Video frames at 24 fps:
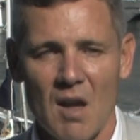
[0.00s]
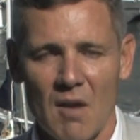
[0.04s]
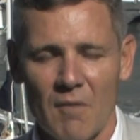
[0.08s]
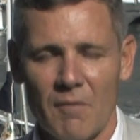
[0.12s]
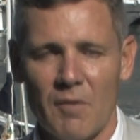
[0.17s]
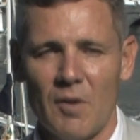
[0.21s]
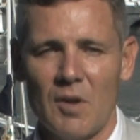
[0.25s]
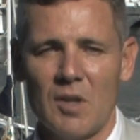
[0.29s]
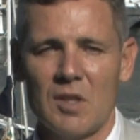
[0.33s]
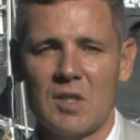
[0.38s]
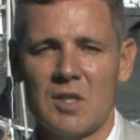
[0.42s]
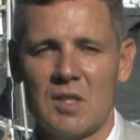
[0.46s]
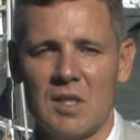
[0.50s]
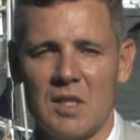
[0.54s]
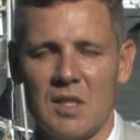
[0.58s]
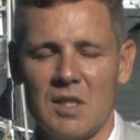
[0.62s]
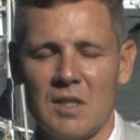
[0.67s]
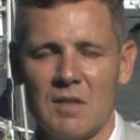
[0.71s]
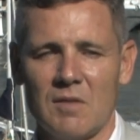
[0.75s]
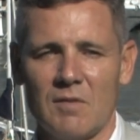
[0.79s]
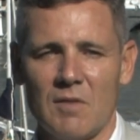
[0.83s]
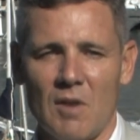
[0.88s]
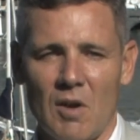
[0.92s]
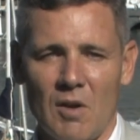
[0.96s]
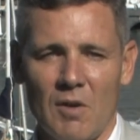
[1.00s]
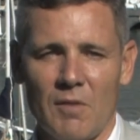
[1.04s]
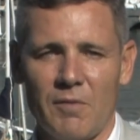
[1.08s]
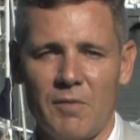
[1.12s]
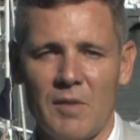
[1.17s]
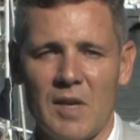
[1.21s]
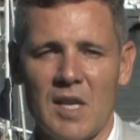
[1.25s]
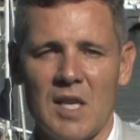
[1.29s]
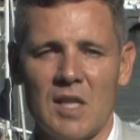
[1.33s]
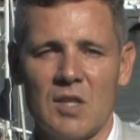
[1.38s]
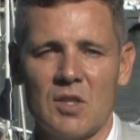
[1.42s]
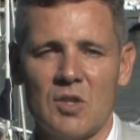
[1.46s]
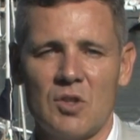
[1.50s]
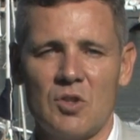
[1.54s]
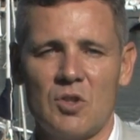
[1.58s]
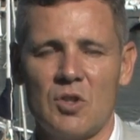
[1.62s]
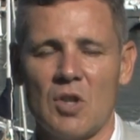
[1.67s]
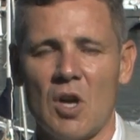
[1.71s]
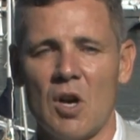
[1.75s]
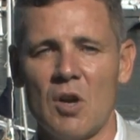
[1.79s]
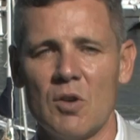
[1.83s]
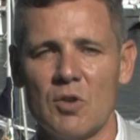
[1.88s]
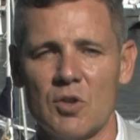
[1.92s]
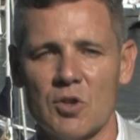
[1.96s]
First is
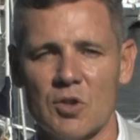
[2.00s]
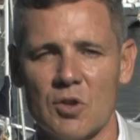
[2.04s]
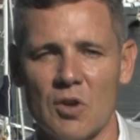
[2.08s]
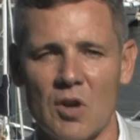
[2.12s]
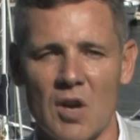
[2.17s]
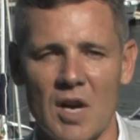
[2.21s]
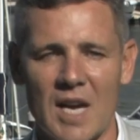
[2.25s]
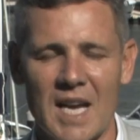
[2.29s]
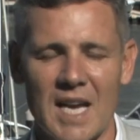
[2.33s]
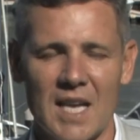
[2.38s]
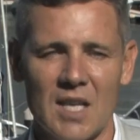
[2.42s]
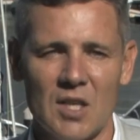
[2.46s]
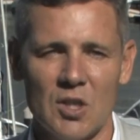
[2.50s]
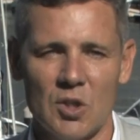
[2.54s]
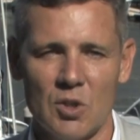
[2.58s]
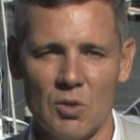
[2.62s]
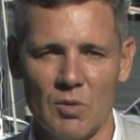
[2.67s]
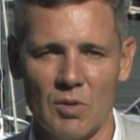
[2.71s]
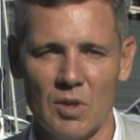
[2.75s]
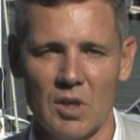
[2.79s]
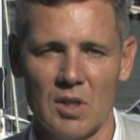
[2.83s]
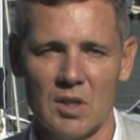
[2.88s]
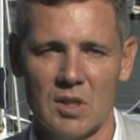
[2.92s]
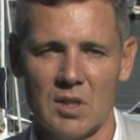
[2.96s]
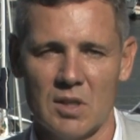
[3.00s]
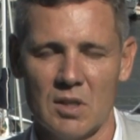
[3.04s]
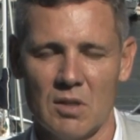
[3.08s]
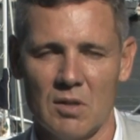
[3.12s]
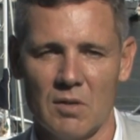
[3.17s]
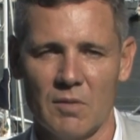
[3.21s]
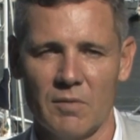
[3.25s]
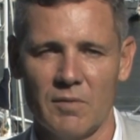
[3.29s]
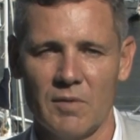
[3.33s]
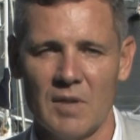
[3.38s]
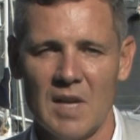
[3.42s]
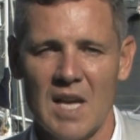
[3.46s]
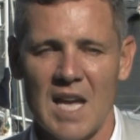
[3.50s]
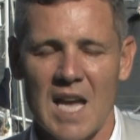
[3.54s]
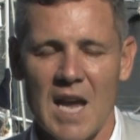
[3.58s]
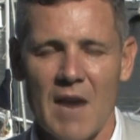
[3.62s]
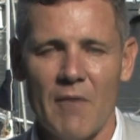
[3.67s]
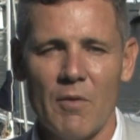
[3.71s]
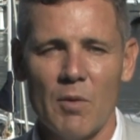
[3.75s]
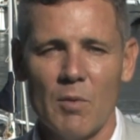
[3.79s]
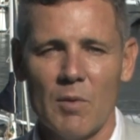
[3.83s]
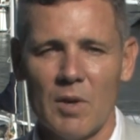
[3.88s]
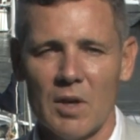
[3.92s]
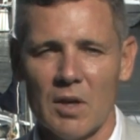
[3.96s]
don't try and do it yourself.
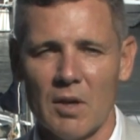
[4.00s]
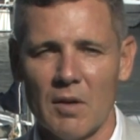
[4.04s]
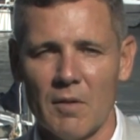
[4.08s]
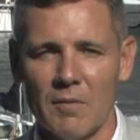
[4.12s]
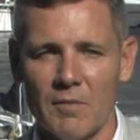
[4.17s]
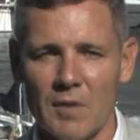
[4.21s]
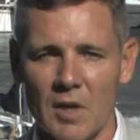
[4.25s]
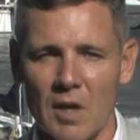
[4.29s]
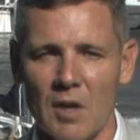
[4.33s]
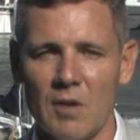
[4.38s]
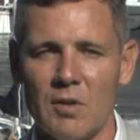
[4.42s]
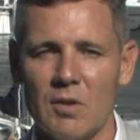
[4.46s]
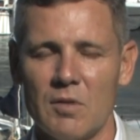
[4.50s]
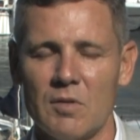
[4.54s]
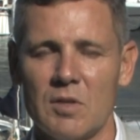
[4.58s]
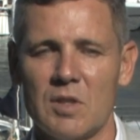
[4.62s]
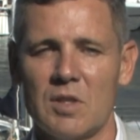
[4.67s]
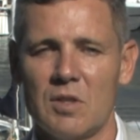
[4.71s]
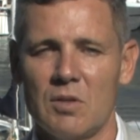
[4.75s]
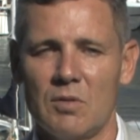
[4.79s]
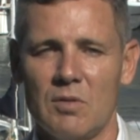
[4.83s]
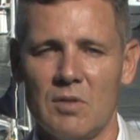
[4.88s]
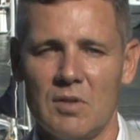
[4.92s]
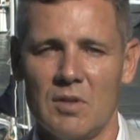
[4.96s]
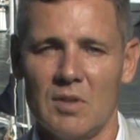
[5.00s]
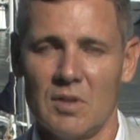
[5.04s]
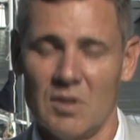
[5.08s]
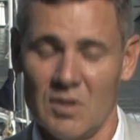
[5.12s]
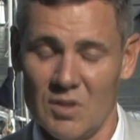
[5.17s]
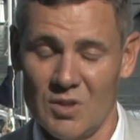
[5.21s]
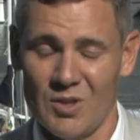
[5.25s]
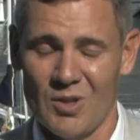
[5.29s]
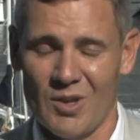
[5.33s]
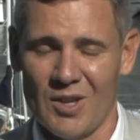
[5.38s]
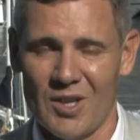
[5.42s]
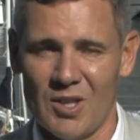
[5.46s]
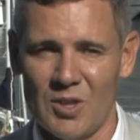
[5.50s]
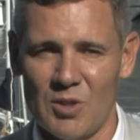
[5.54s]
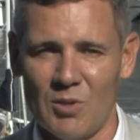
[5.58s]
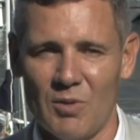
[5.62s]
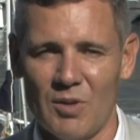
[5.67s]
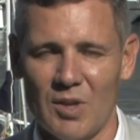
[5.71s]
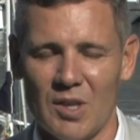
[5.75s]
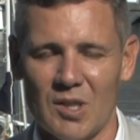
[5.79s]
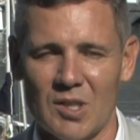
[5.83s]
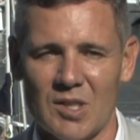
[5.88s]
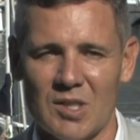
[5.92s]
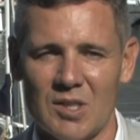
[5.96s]
Everyone I've known who's tried to do
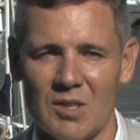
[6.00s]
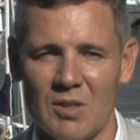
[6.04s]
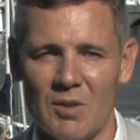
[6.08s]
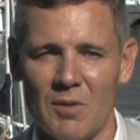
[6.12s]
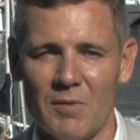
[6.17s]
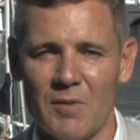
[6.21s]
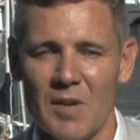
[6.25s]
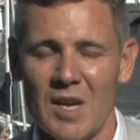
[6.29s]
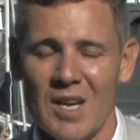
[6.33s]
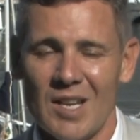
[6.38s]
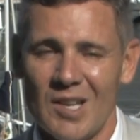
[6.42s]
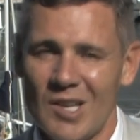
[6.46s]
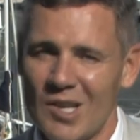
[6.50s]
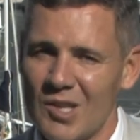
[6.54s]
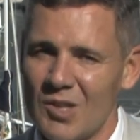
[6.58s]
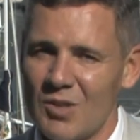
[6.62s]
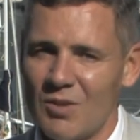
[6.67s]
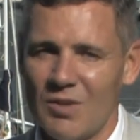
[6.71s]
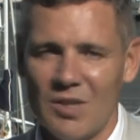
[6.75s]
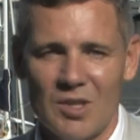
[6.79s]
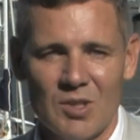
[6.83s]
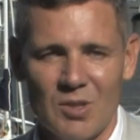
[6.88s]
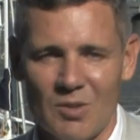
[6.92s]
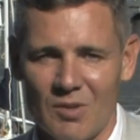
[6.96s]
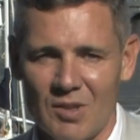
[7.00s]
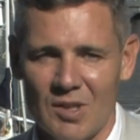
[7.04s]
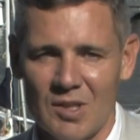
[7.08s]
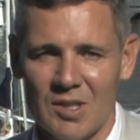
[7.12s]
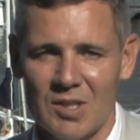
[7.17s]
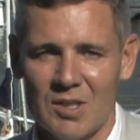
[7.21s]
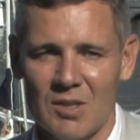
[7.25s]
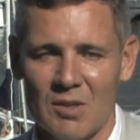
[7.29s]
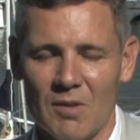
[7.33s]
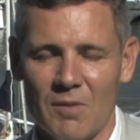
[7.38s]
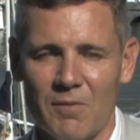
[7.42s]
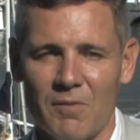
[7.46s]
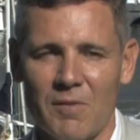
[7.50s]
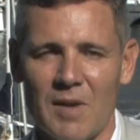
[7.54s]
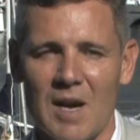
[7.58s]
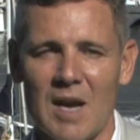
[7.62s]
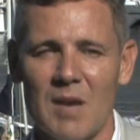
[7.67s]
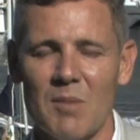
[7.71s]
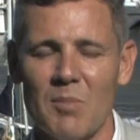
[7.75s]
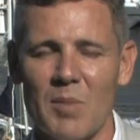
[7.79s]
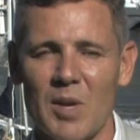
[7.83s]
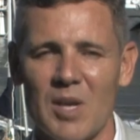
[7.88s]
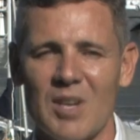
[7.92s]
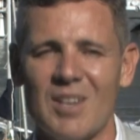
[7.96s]
it yourself, you can do your do-it-yourself
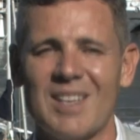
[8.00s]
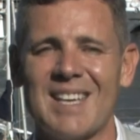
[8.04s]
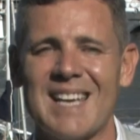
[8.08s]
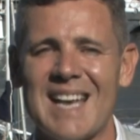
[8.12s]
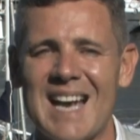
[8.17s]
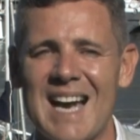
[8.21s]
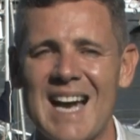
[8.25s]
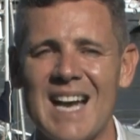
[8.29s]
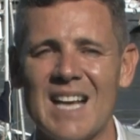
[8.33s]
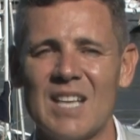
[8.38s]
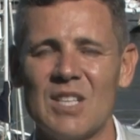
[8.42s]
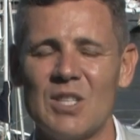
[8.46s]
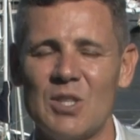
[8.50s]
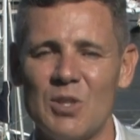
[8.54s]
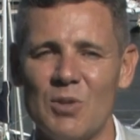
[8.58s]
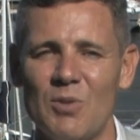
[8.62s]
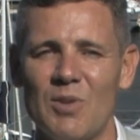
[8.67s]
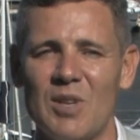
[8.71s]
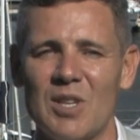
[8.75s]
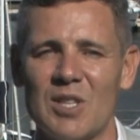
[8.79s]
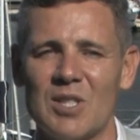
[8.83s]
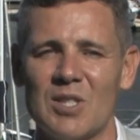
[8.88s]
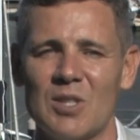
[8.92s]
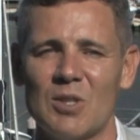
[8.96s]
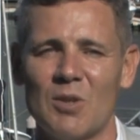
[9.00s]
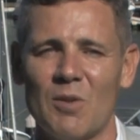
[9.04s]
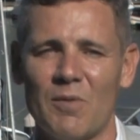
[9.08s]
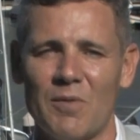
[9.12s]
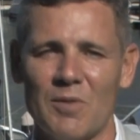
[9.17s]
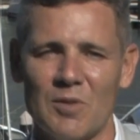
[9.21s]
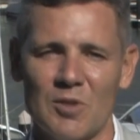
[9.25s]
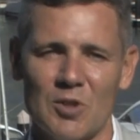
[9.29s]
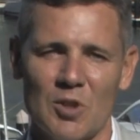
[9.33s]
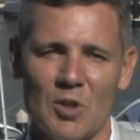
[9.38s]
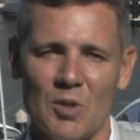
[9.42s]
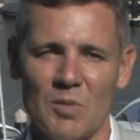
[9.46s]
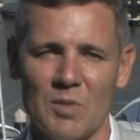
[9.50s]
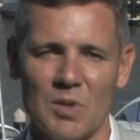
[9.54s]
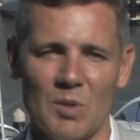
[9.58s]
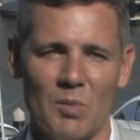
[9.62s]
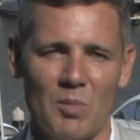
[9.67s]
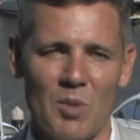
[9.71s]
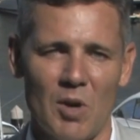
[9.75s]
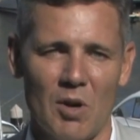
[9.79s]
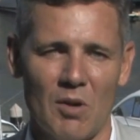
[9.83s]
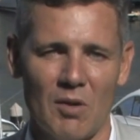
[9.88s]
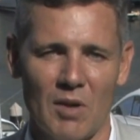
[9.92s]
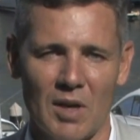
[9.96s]
fund, but you can't do it yourself in terms of
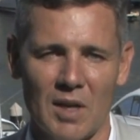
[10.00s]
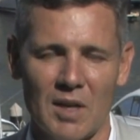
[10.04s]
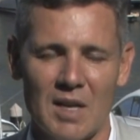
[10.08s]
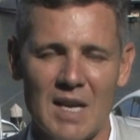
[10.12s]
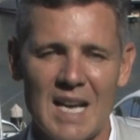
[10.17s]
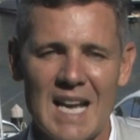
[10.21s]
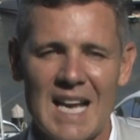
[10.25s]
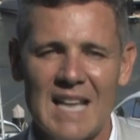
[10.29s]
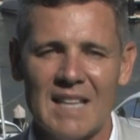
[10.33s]
borrowing.